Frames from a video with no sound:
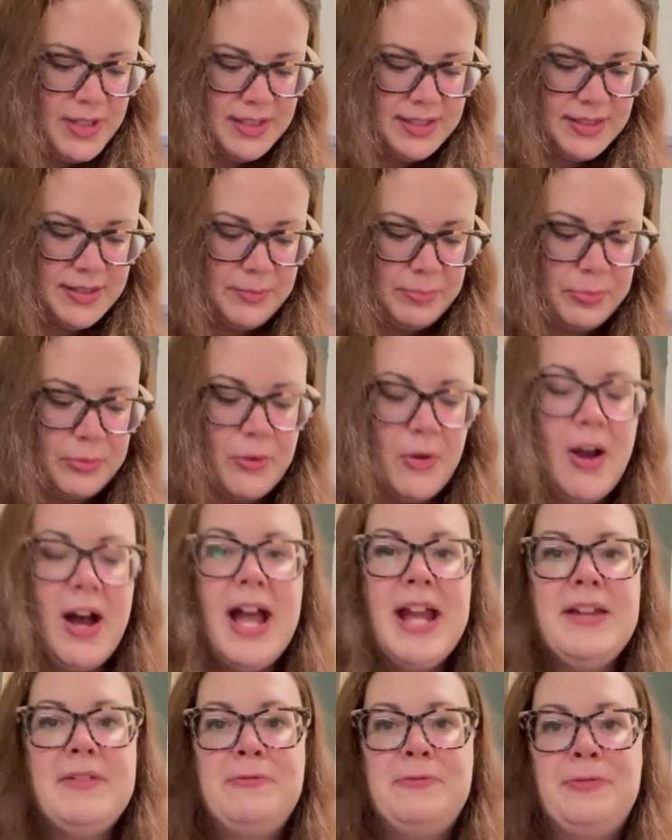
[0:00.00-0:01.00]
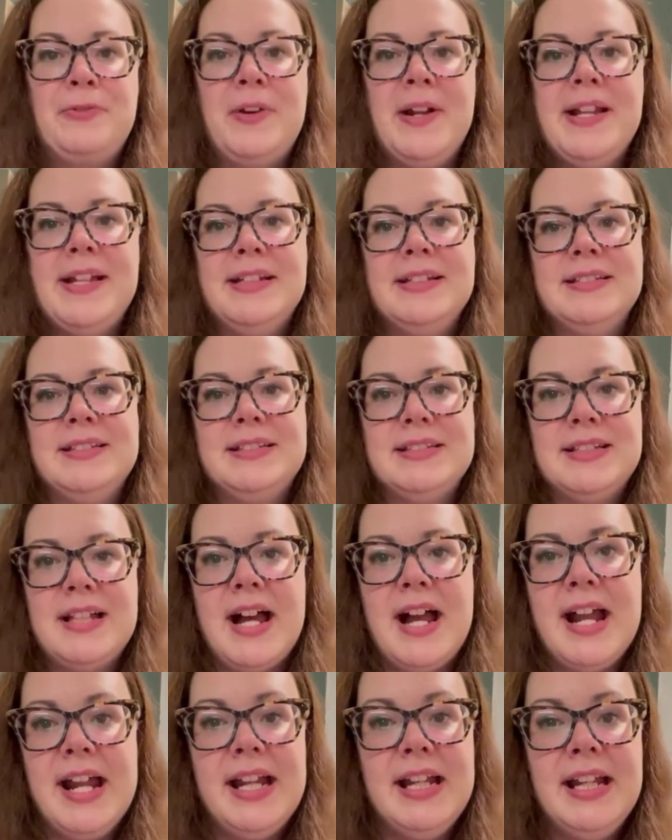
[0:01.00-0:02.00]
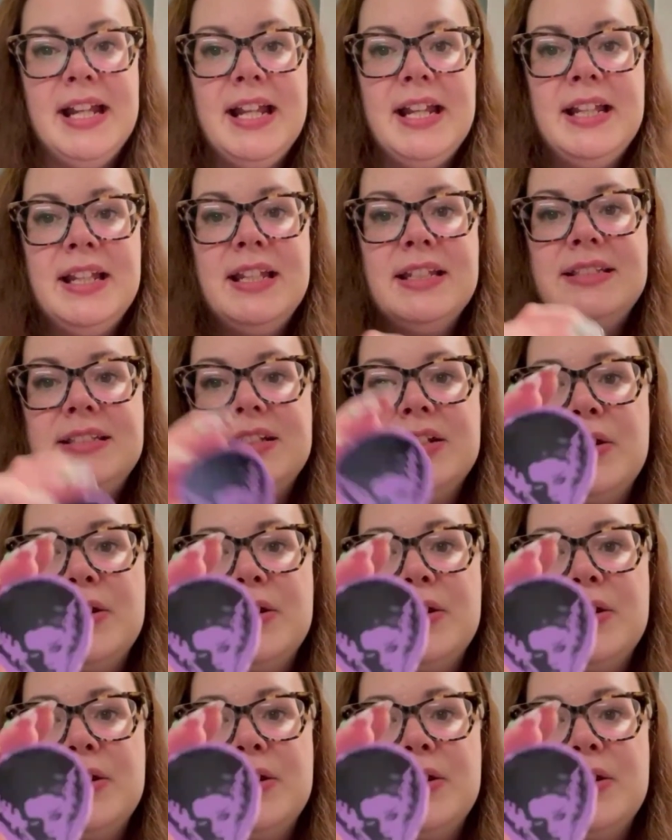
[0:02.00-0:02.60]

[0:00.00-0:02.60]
it's the Bride of Frankenstein and it's